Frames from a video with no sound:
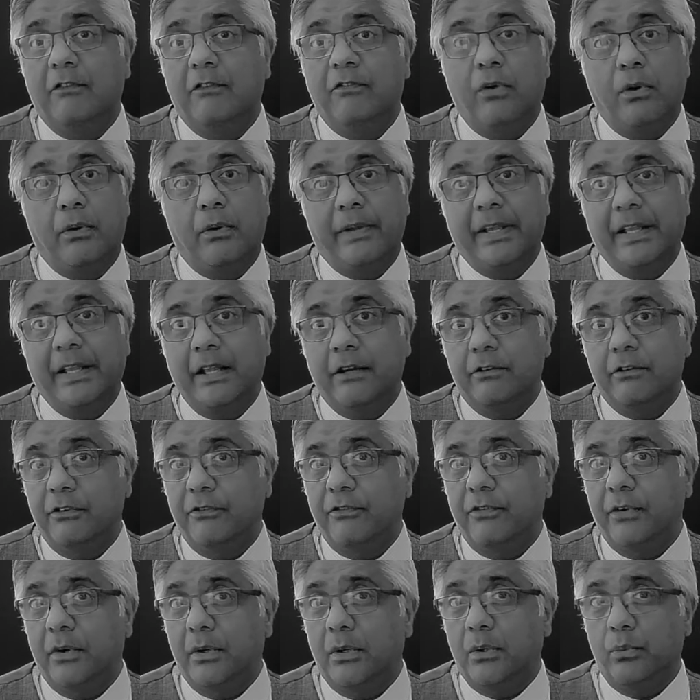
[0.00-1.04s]
following a
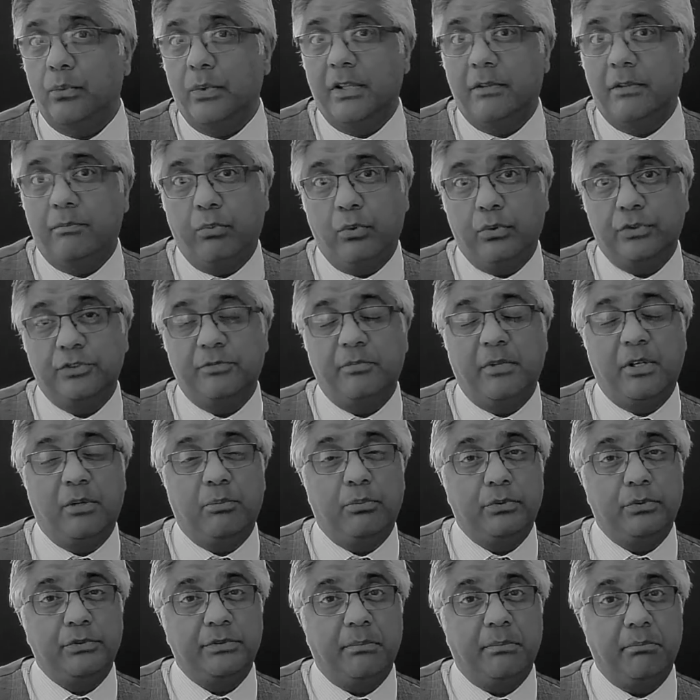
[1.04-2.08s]
referral with
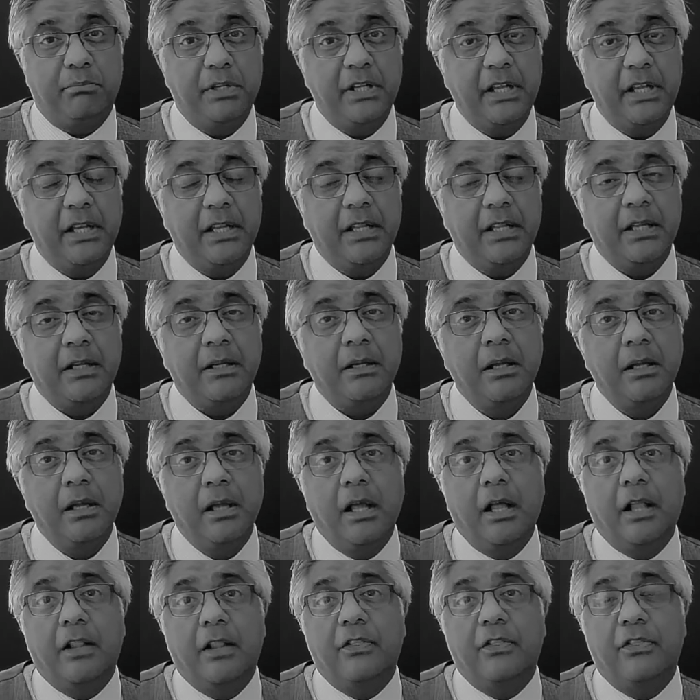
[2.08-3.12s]
postmenopausal bleeding,
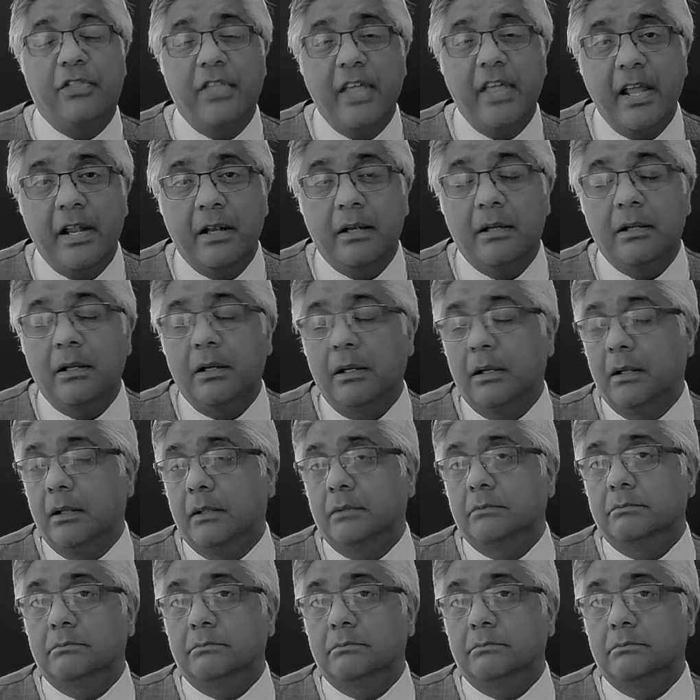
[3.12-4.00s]
then